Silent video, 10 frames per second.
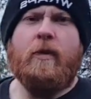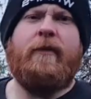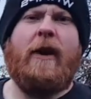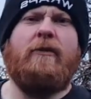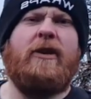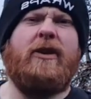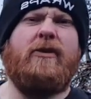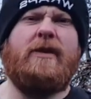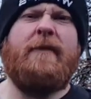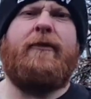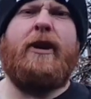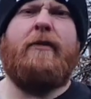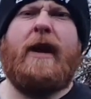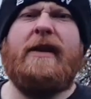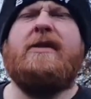with only using 3
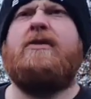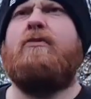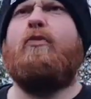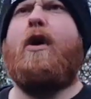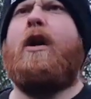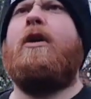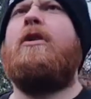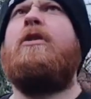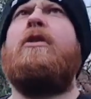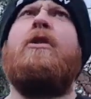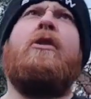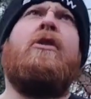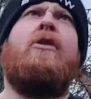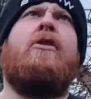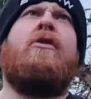weights. What?
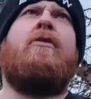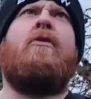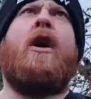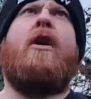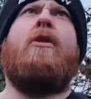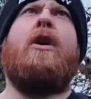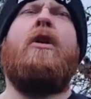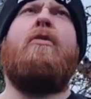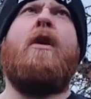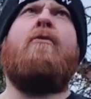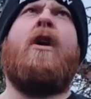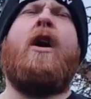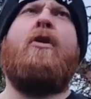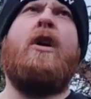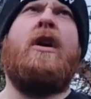Row,
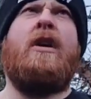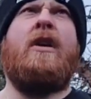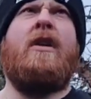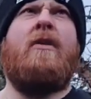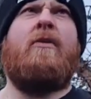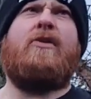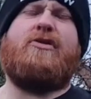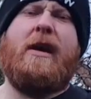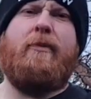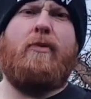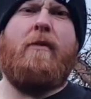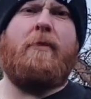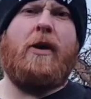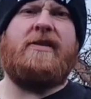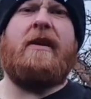one trap, one
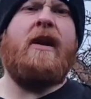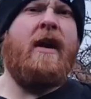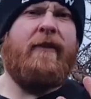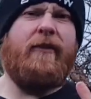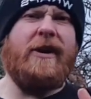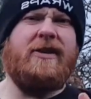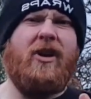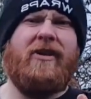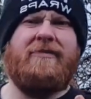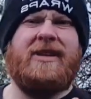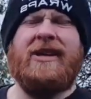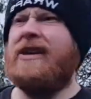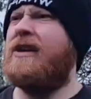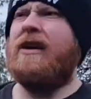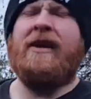bicep, 3 times,
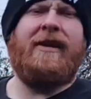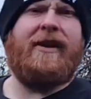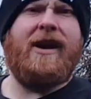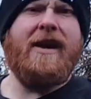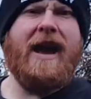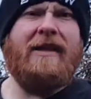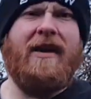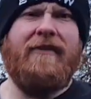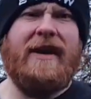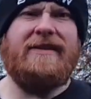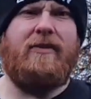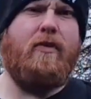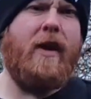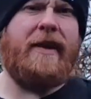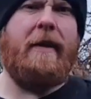right? And I've had a
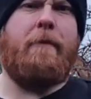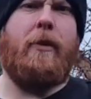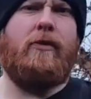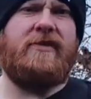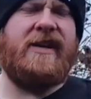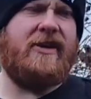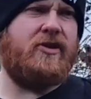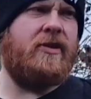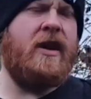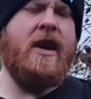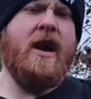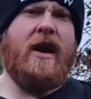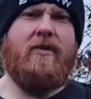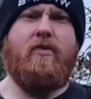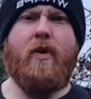wicked pull session,
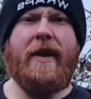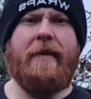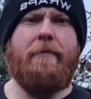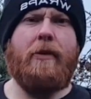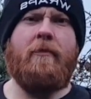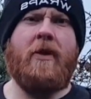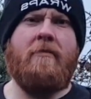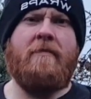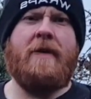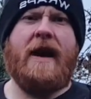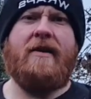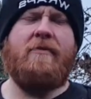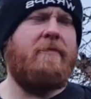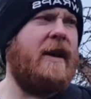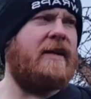wicked pump on my
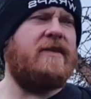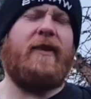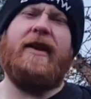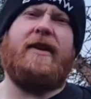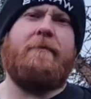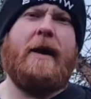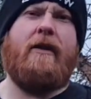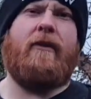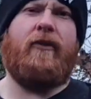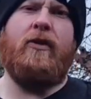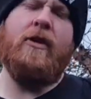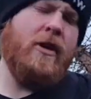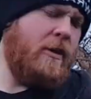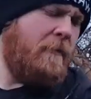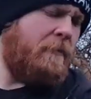back's feeling powerful,
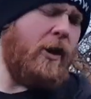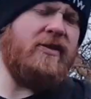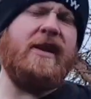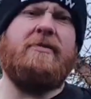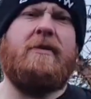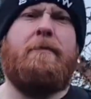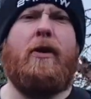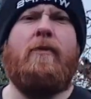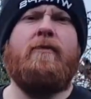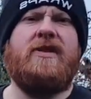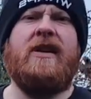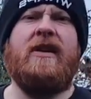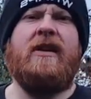biceps are pumped,